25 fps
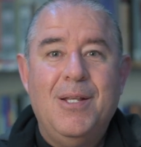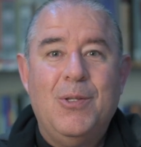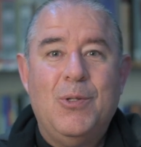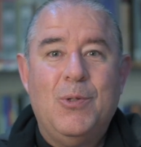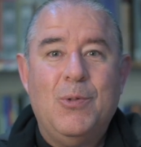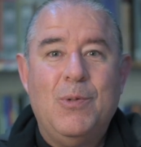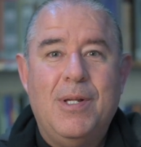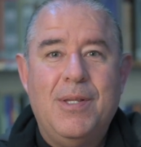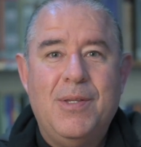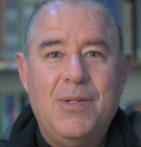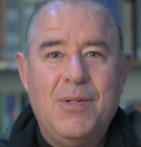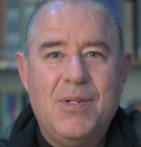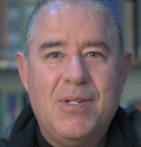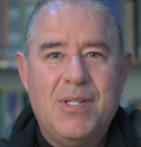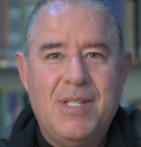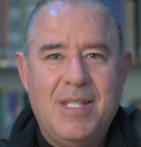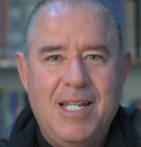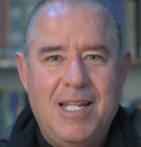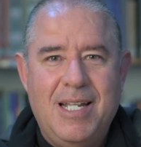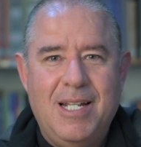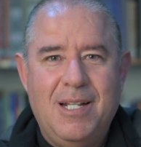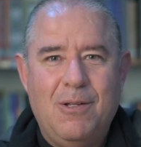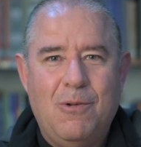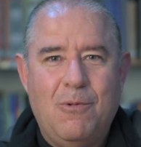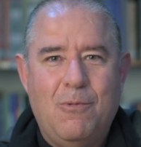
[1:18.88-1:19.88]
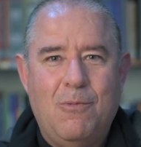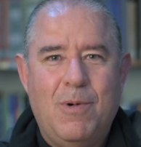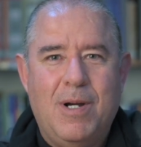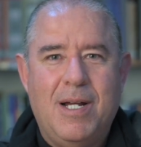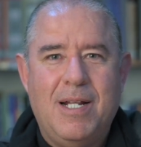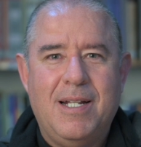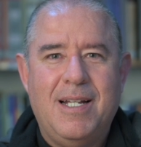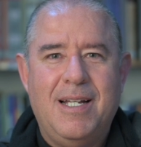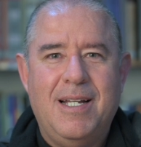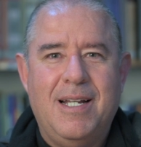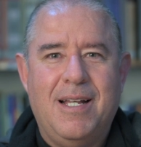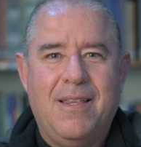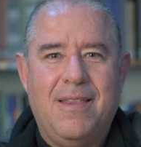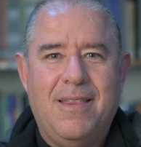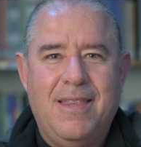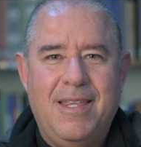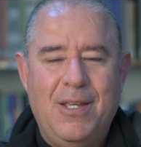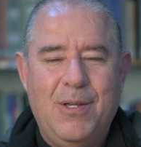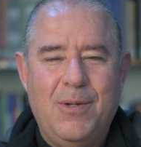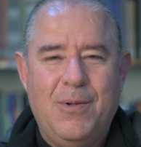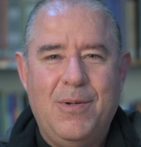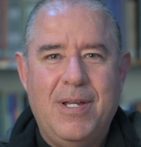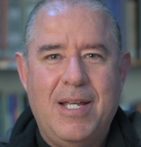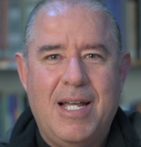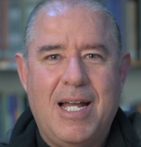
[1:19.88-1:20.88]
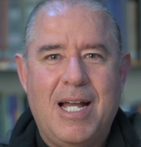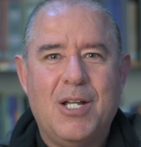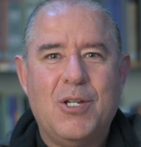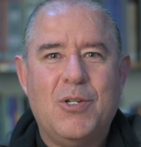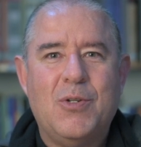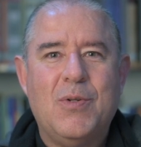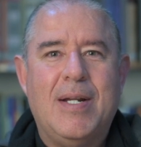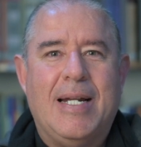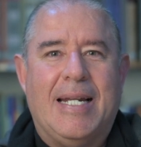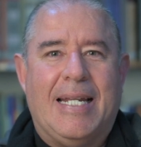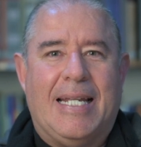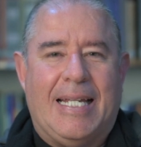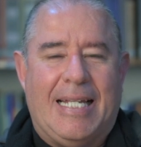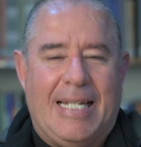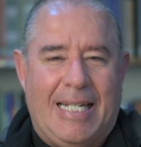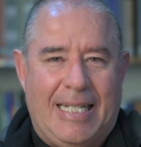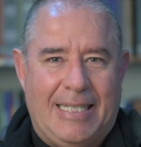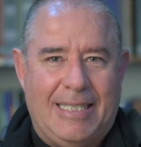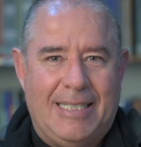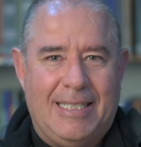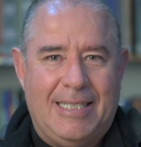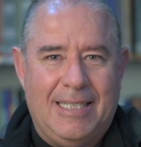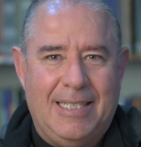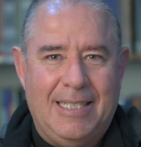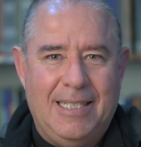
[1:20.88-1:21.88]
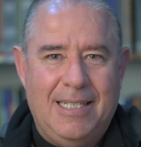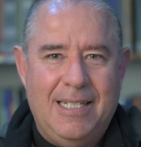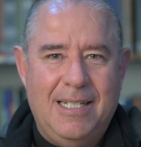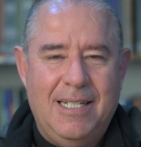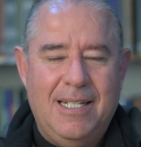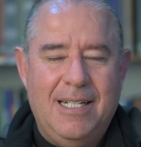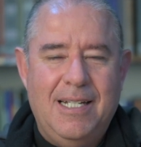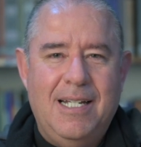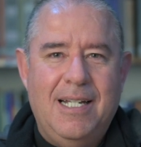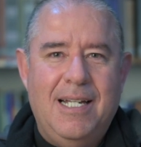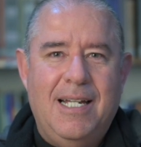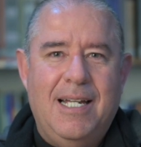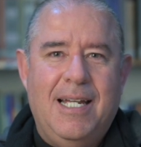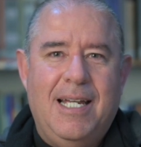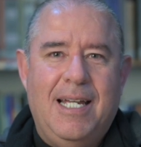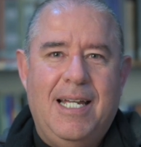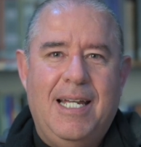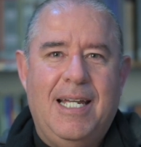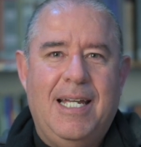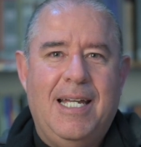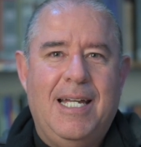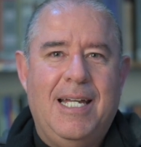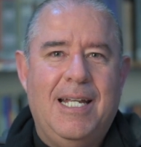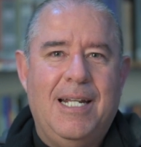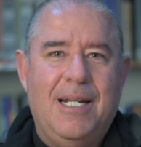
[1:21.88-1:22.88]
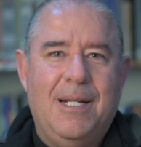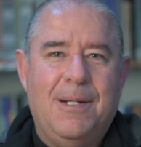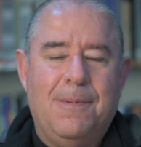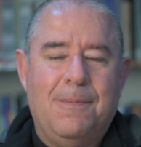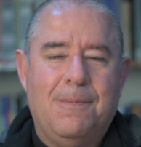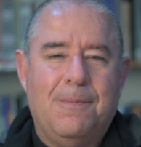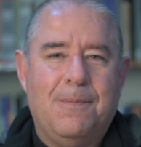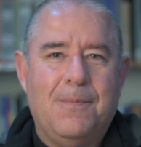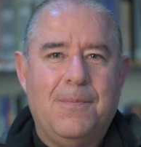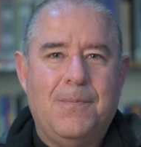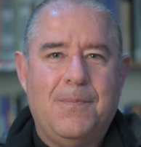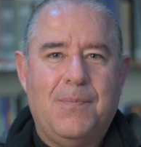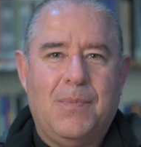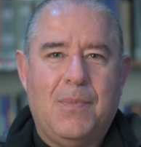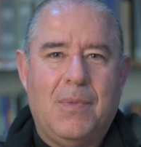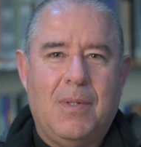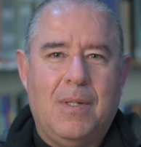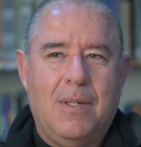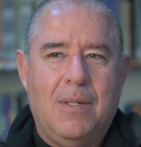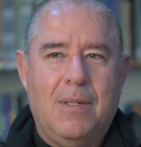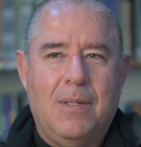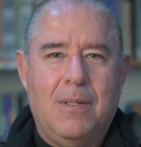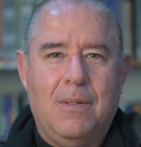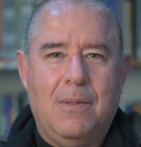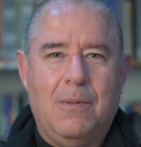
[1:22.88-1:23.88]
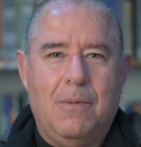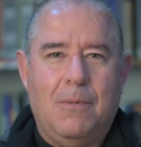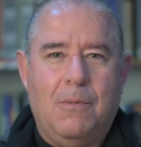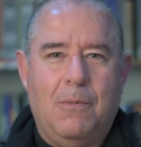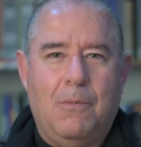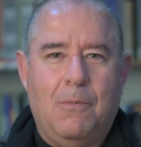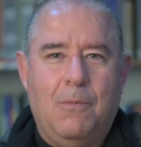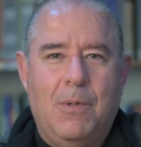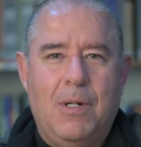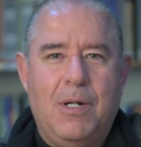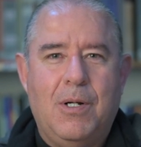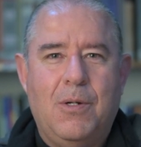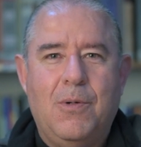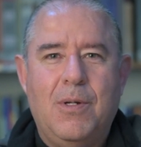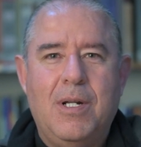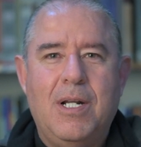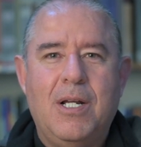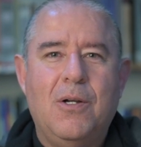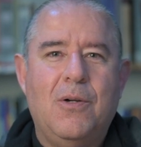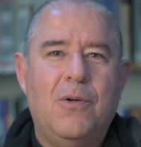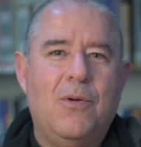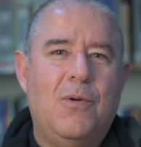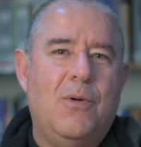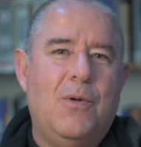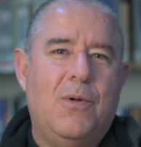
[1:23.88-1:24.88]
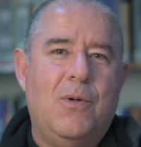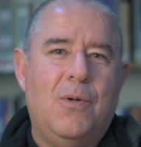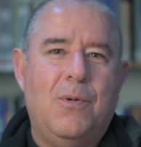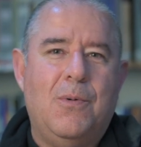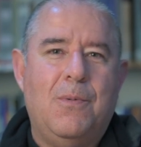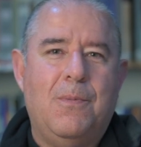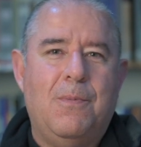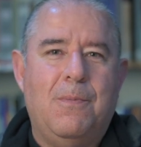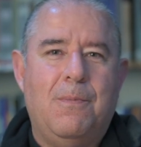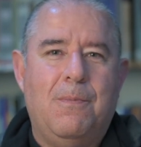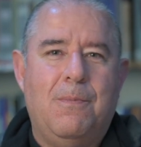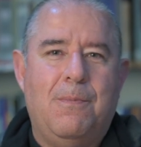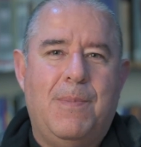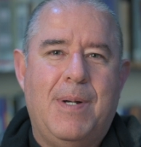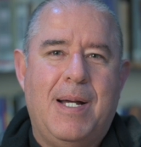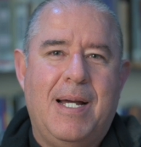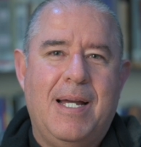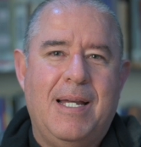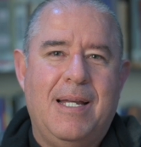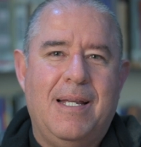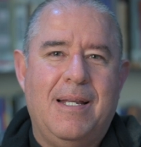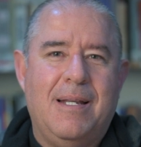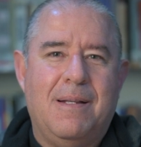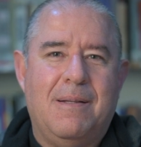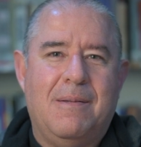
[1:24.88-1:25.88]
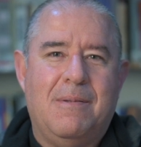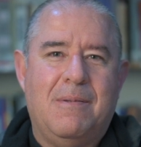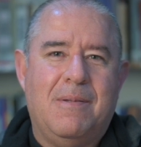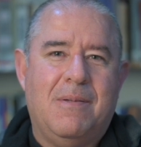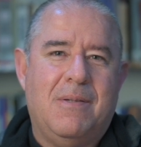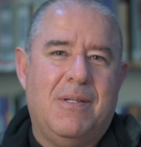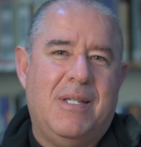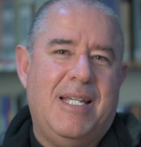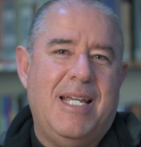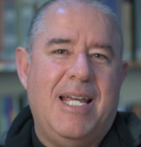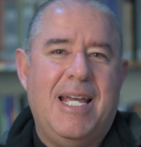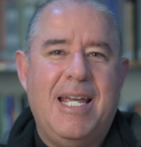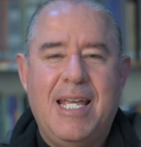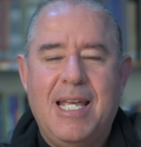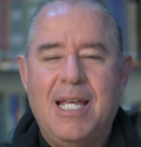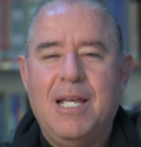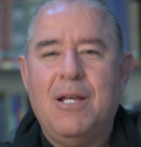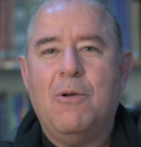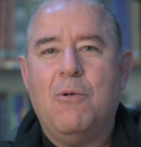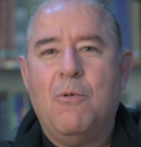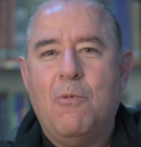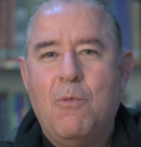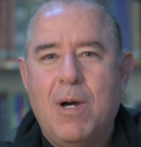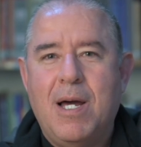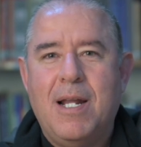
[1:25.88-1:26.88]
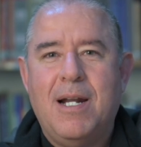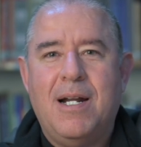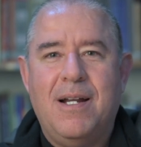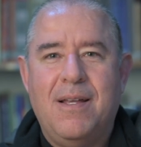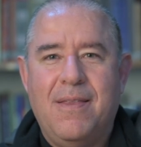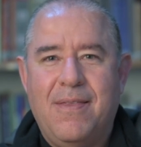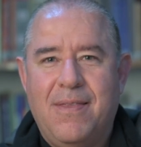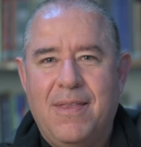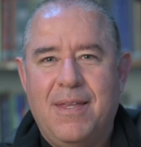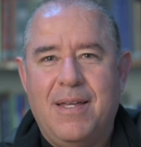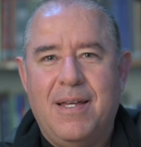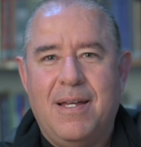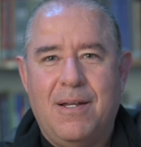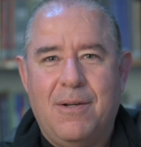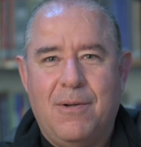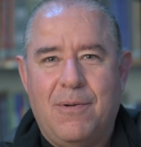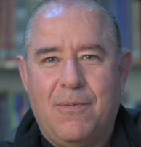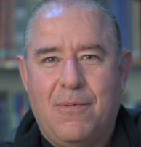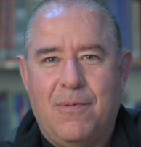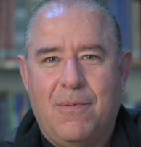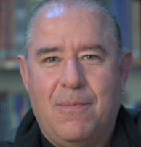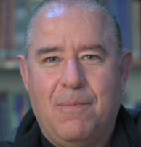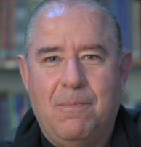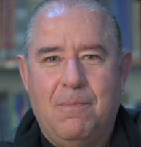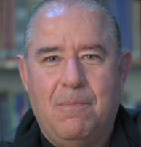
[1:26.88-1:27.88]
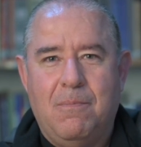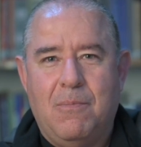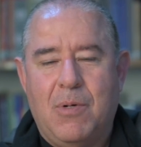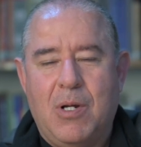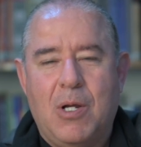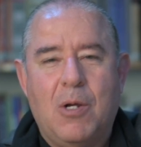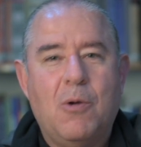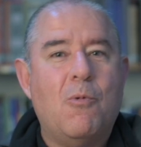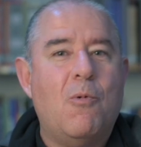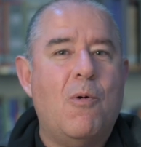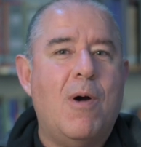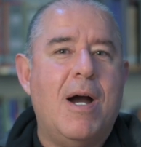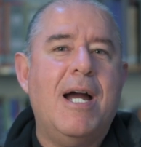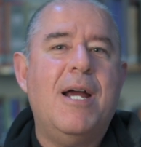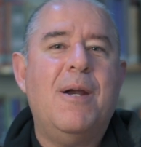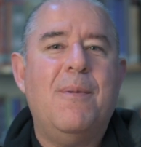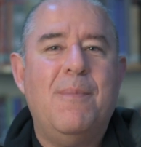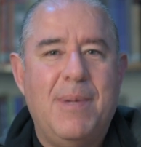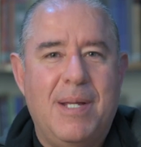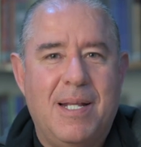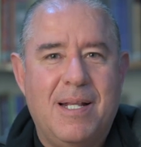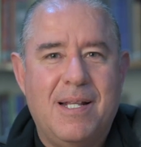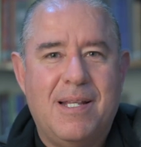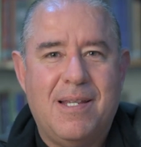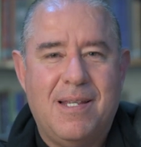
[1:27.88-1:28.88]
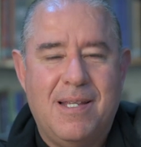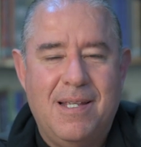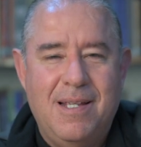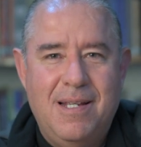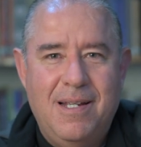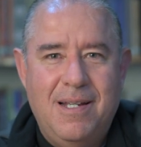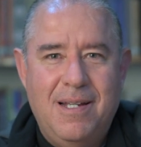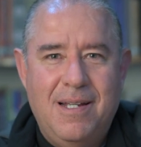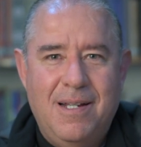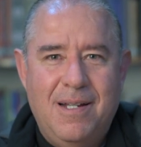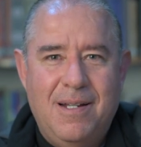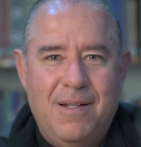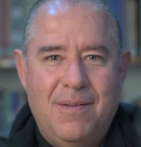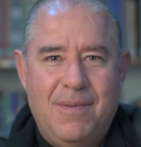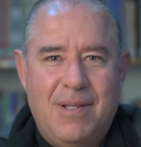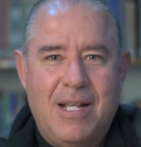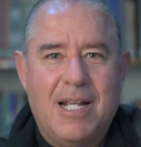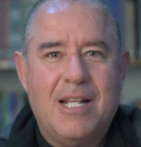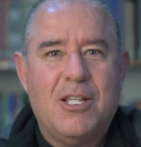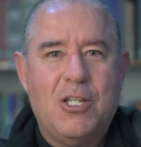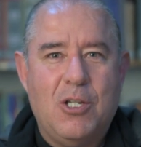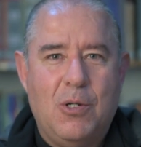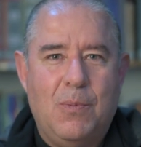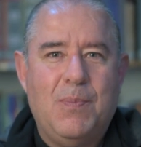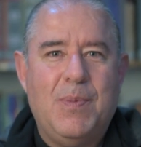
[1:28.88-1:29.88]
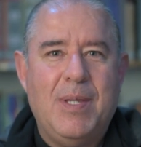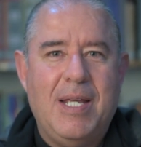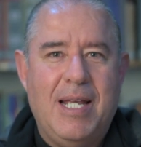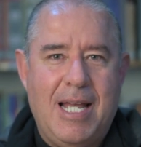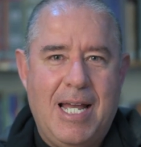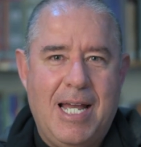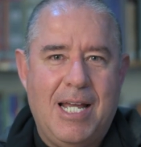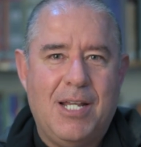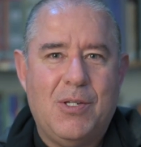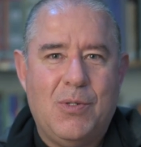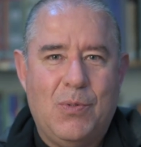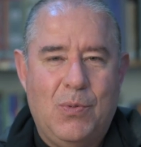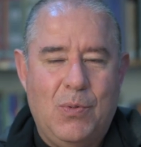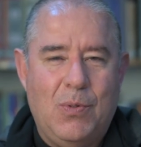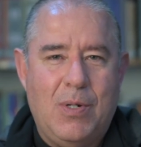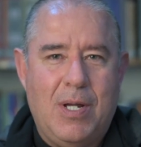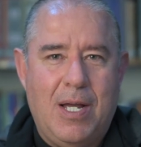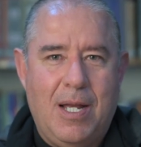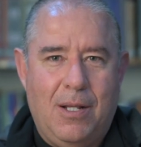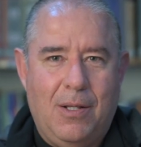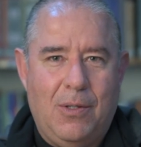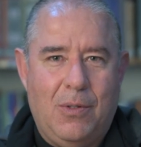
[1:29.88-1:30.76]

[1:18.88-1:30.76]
to understand what a theory actually is. And we're going to go by saying what are the requirements that something has to